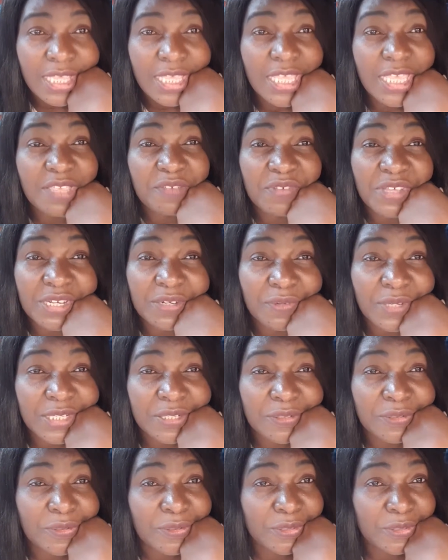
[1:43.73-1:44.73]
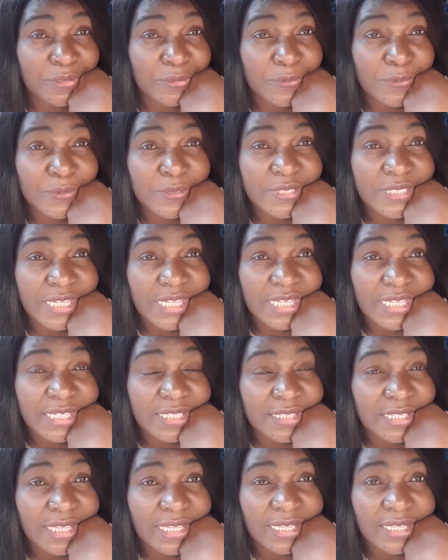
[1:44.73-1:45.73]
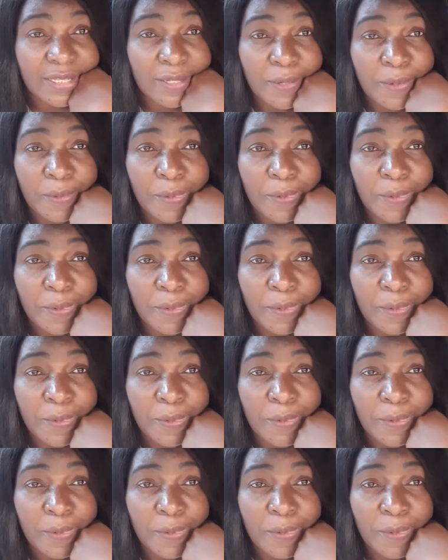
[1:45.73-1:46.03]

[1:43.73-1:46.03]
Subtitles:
Even when you don't use a